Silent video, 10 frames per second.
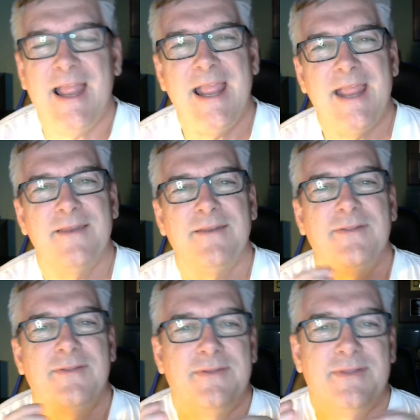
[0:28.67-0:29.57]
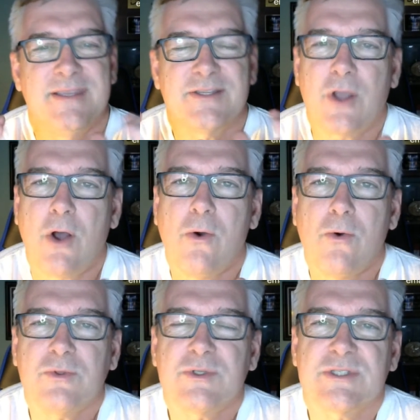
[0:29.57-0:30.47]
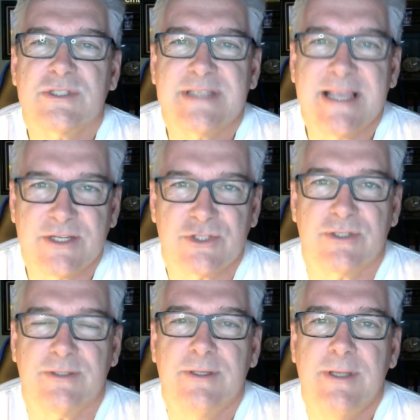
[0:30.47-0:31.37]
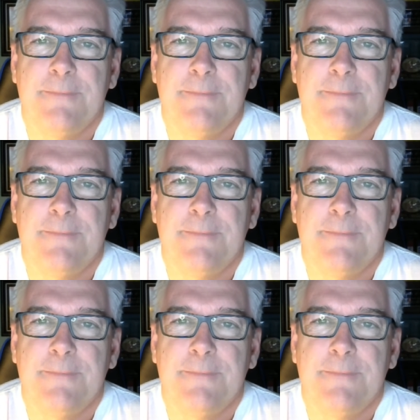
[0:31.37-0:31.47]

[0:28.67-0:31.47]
And this whole section